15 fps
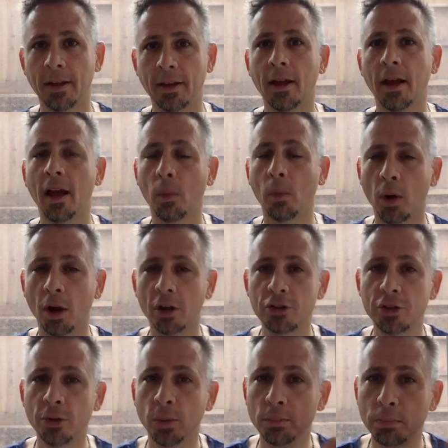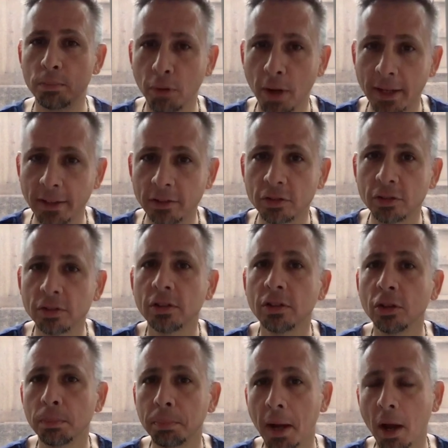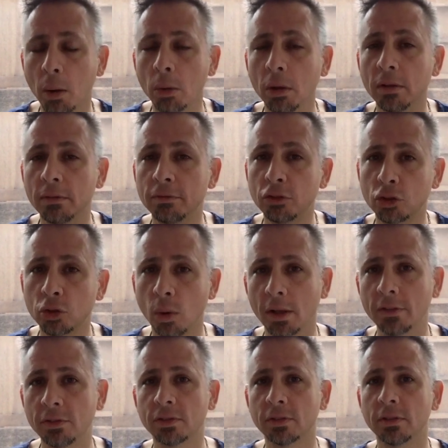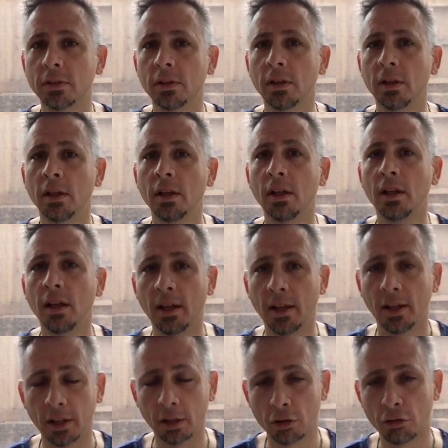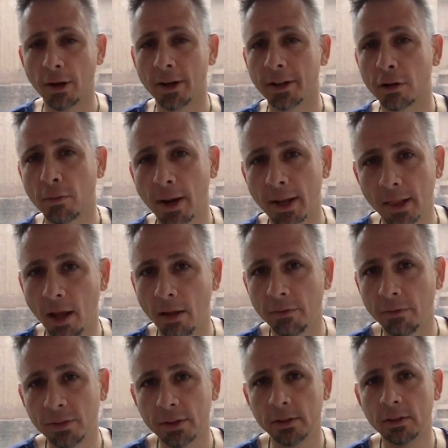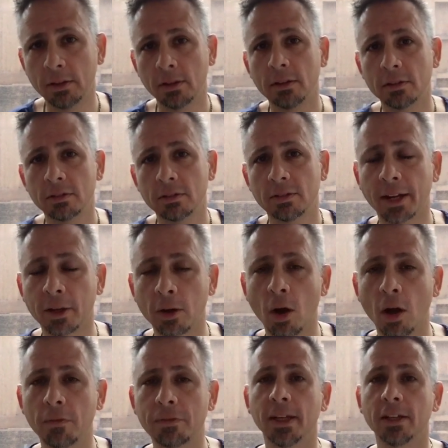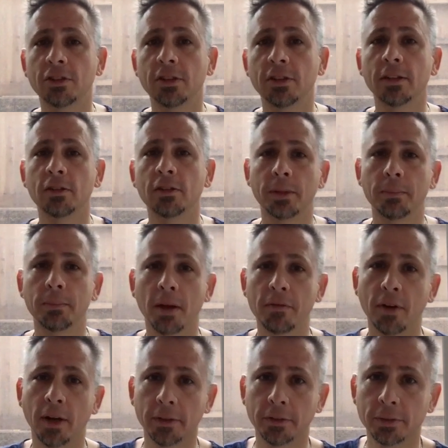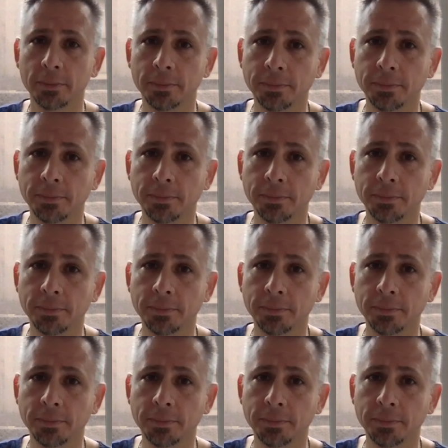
I want you to embrace your power of choice and create a great life. Signing off. Catch you next week, my friends.